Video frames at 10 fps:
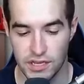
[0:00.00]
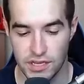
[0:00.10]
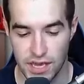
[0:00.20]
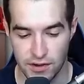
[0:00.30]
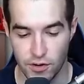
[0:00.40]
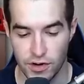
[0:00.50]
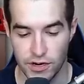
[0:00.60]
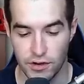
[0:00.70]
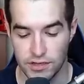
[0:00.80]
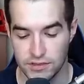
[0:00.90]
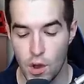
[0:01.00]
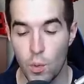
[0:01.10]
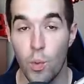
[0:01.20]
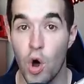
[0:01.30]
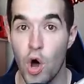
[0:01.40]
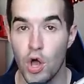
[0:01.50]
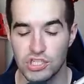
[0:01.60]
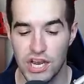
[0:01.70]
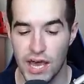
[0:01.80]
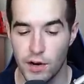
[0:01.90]
Gate Guardian, awesome. Wall
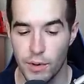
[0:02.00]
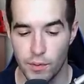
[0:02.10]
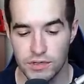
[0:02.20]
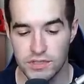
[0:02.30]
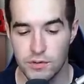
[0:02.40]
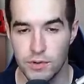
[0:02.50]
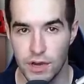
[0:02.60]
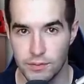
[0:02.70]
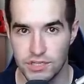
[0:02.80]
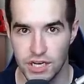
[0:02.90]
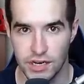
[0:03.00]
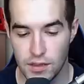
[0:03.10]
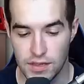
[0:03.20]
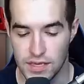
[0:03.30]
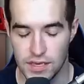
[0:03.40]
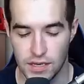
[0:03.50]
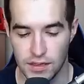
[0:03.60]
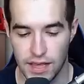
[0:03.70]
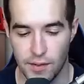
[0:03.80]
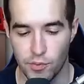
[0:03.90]
Shadow, wait, where's the Kunai chain? The uh,
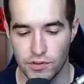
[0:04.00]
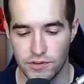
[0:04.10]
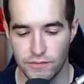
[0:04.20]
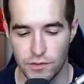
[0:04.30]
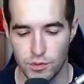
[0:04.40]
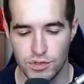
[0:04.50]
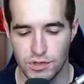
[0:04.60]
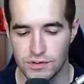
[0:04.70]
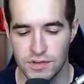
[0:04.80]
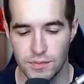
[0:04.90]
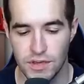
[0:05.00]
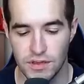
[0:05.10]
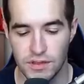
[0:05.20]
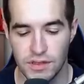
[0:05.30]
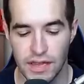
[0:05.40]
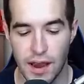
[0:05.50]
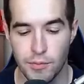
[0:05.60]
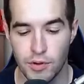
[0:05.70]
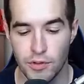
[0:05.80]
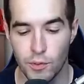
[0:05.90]
Labyrinth Fusion or something?
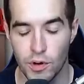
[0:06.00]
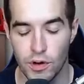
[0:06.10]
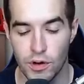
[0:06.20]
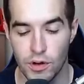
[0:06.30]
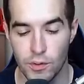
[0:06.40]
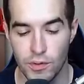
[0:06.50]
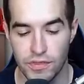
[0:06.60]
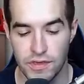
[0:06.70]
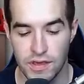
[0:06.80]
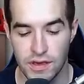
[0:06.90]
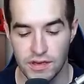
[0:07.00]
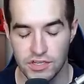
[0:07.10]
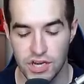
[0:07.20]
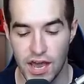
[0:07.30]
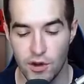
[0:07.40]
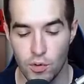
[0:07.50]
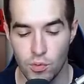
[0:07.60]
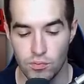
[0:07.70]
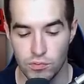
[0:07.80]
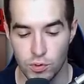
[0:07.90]
Labyrinth Wall with the uh,
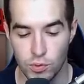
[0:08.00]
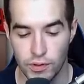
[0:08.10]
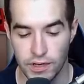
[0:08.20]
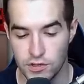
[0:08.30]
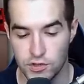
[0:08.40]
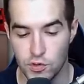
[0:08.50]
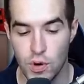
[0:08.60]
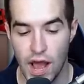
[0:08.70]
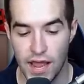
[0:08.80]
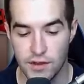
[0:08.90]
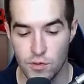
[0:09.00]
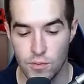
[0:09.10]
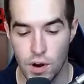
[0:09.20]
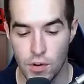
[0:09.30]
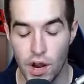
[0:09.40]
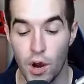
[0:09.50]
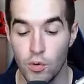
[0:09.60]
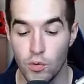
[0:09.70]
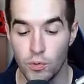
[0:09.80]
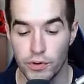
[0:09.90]
Shadow Ghoul in it. Jirai Gumo.
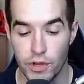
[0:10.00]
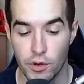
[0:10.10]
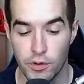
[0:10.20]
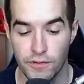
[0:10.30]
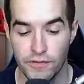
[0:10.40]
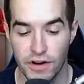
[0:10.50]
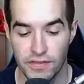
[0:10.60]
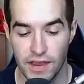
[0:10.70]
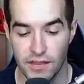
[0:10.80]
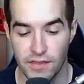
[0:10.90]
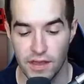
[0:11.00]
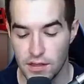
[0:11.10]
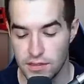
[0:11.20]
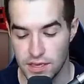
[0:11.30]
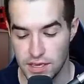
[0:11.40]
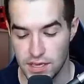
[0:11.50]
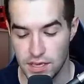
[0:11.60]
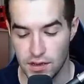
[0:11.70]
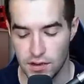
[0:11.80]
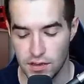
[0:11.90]
Oh, Ryoku, I forgot they had that.
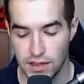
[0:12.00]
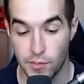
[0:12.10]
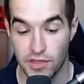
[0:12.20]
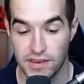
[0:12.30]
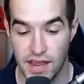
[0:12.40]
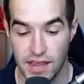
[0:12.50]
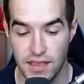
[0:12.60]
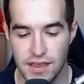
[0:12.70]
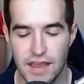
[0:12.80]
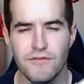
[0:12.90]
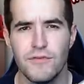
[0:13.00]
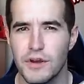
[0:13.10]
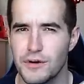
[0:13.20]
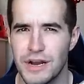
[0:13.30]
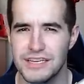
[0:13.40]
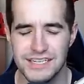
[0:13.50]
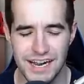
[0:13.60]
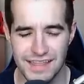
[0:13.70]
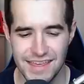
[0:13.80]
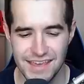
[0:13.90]
The Labyrinth Tank. Invigoration,
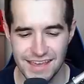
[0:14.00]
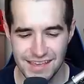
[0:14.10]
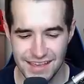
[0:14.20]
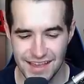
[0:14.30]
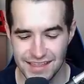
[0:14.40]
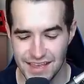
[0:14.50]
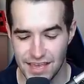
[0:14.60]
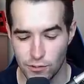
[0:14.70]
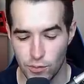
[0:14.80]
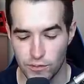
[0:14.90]
I think. And then Remove